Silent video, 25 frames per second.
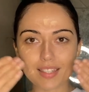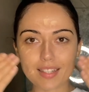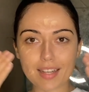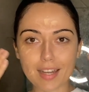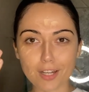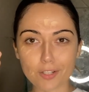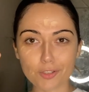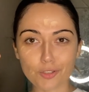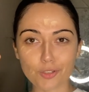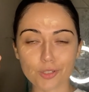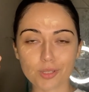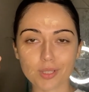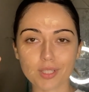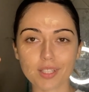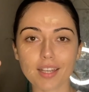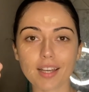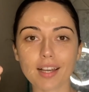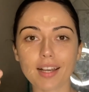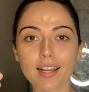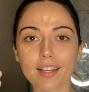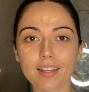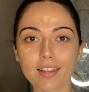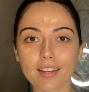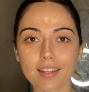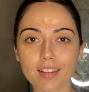naturally
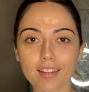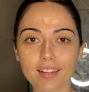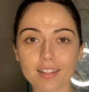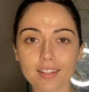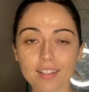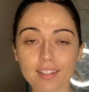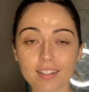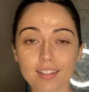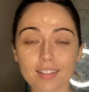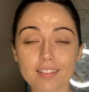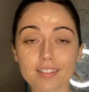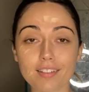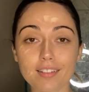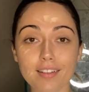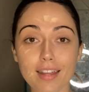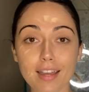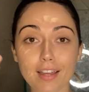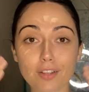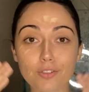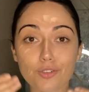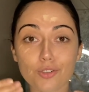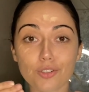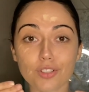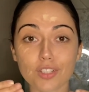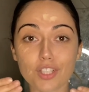highlighted,
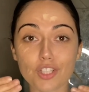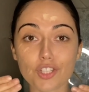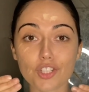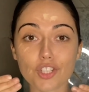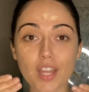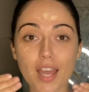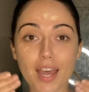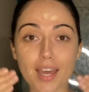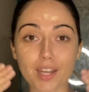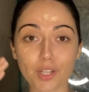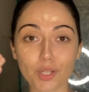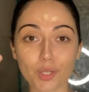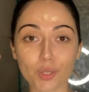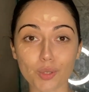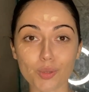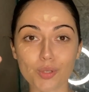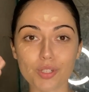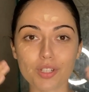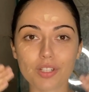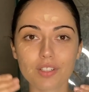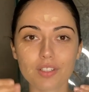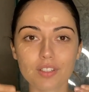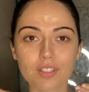naturally shadowed,